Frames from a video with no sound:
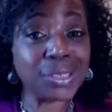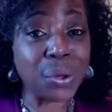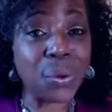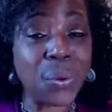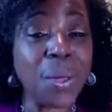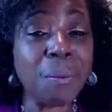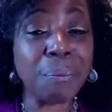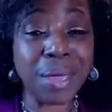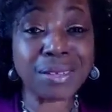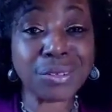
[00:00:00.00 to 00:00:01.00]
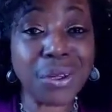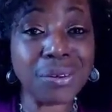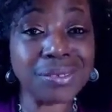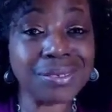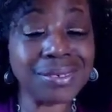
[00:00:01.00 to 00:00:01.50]
so make
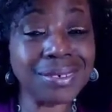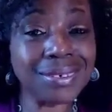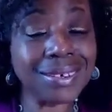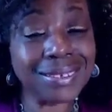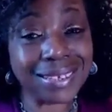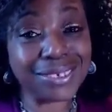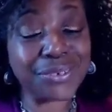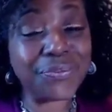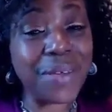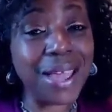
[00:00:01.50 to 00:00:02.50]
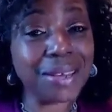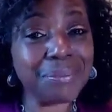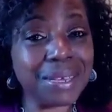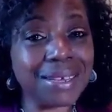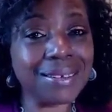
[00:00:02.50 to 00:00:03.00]
certain that you find
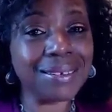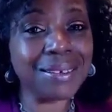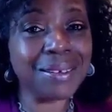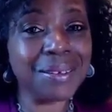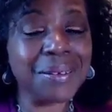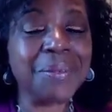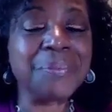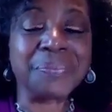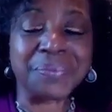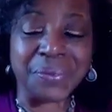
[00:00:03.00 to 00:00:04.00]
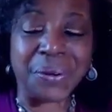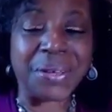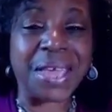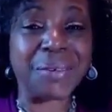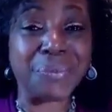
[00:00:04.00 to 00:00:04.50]
me
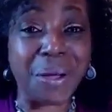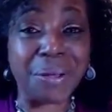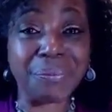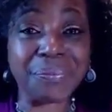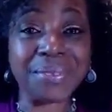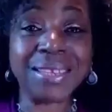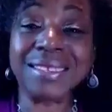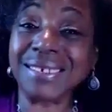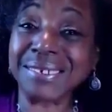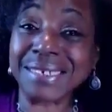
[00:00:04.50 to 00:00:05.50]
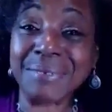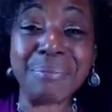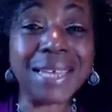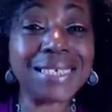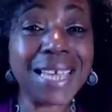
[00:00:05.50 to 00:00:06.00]
okay well look
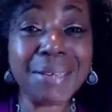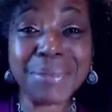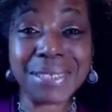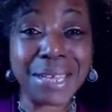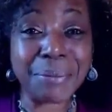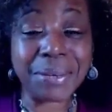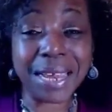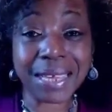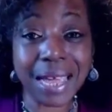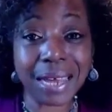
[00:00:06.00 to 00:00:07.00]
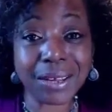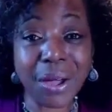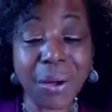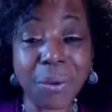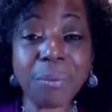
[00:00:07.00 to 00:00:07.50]
my time is up and I gotta
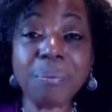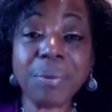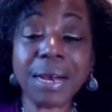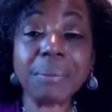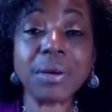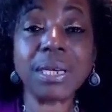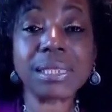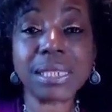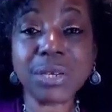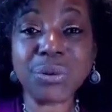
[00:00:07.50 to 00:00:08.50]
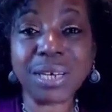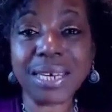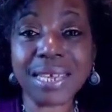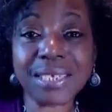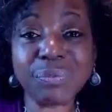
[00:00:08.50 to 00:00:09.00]
go but I'm gonna see you on the
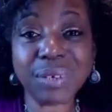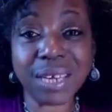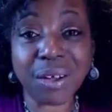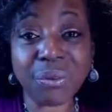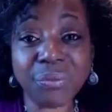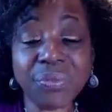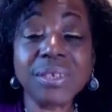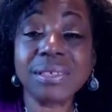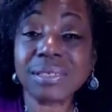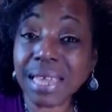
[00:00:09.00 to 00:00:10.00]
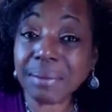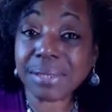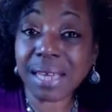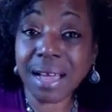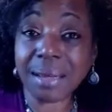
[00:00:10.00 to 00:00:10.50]
next video same
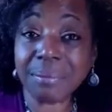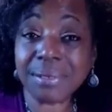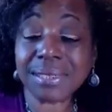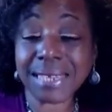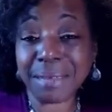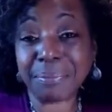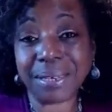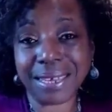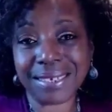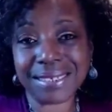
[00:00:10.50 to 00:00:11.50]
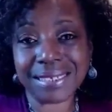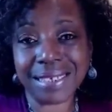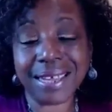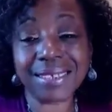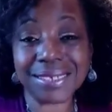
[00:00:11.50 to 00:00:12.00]
time same place
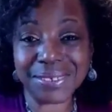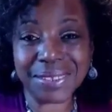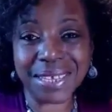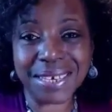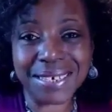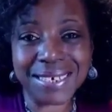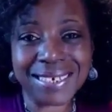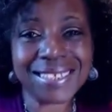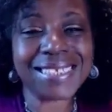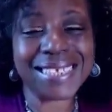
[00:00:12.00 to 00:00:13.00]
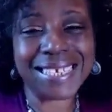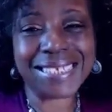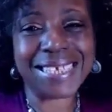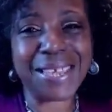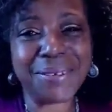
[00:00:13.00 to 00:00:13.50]
until then Stay
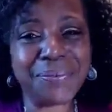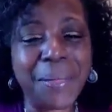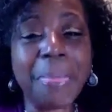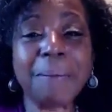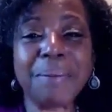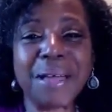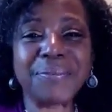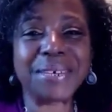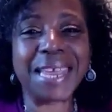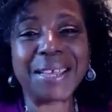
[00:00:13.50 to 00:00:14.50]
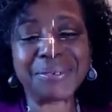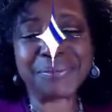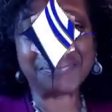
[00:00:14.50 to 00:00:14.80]
safe. Bye for now.